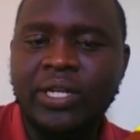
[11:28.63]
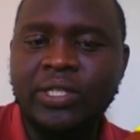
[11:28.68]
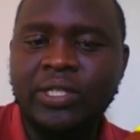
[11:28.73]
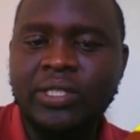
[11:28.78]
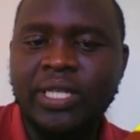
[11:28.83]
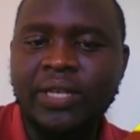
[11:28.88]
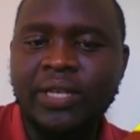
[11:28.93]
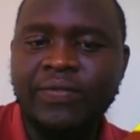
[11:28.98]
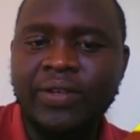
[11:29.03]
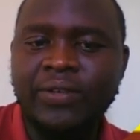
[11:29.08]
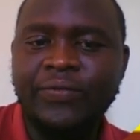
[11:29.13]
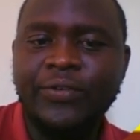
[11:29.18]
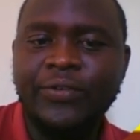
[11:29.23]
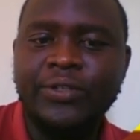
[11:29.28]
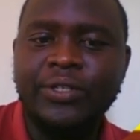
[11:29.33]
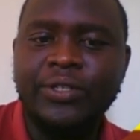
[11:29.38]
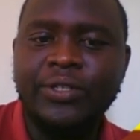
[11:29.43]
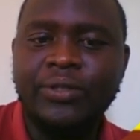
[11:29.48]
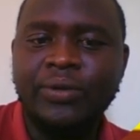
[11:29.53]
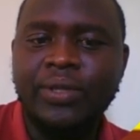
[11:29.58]
saving
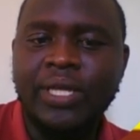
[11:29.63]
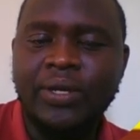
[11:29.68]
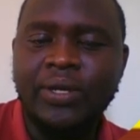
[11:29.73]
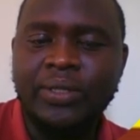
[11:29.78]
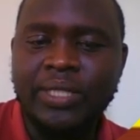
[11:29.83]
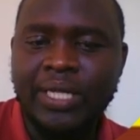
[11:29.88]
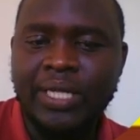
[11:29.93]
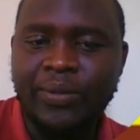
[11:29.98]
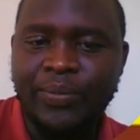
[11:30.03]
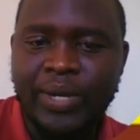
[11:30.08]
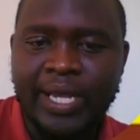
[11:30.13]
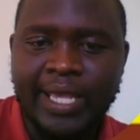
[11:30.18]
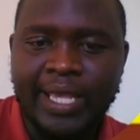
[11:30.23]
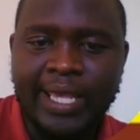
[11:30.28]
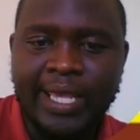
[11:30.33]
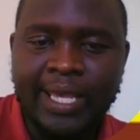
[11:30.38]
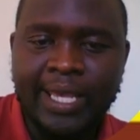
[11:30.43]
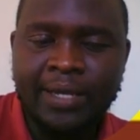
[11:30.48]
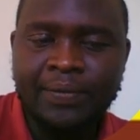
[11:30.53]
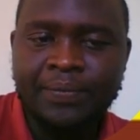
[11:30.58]
42,000 per
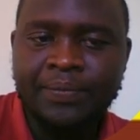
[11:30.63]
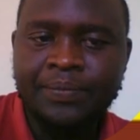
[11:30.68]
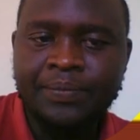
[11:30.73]
year,